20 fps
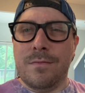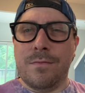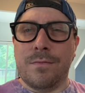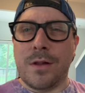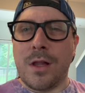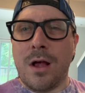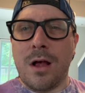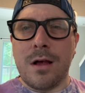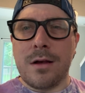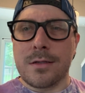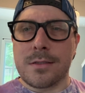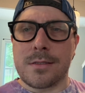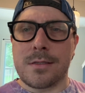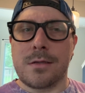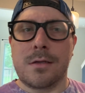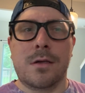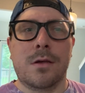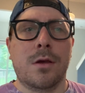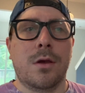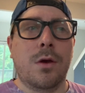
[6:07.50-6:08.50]

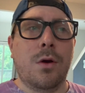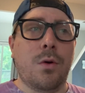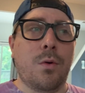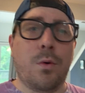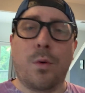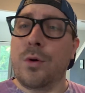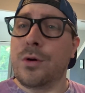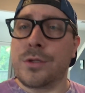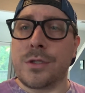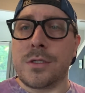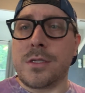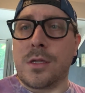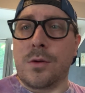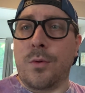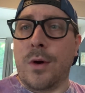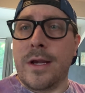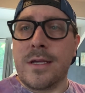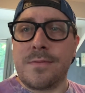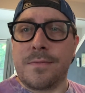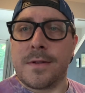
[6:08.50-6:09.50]
vlogs, or just the
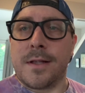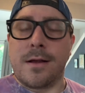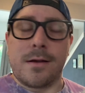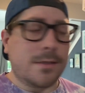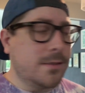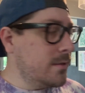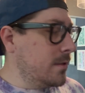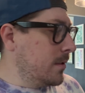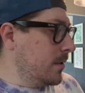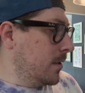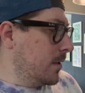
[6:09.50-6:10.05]
race vlogs.